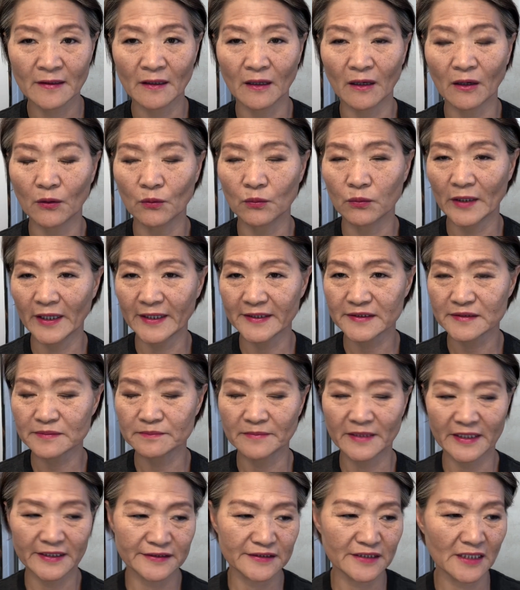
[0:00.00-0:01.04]
or wet
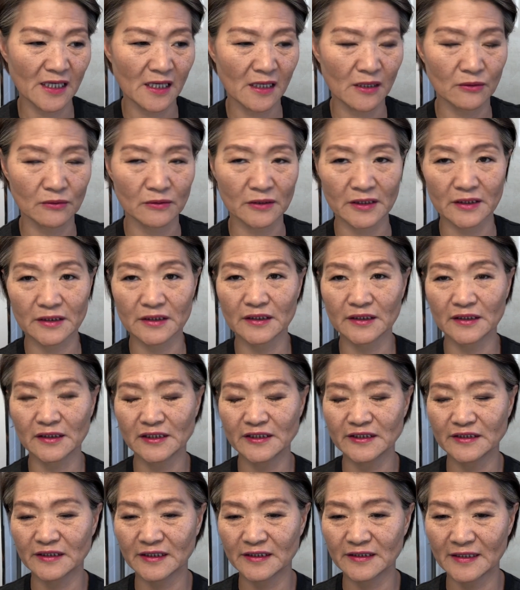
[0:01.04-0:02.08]
my towel and
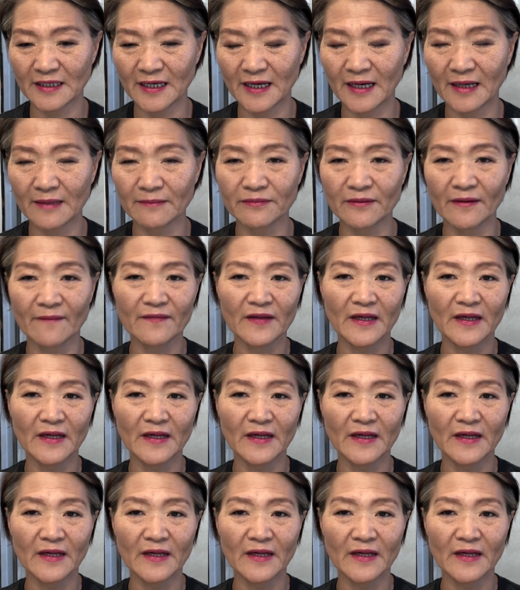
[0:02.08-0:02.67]
clean it up